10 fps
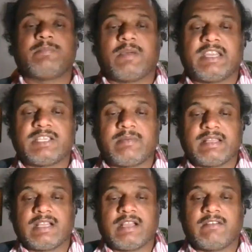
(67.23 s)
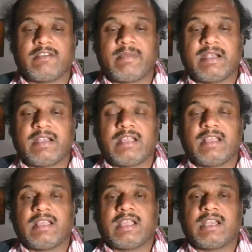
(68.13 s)
punished by the government,
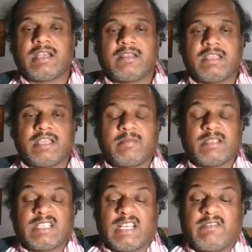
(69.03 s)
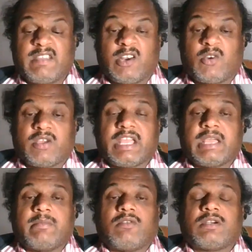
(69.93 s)
and here basically we are talking
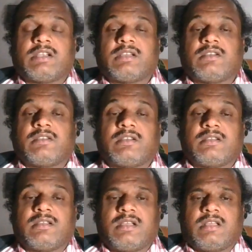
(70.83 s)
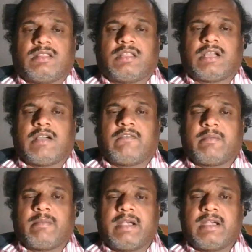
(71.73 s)
about the
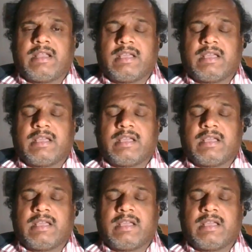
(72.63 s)
government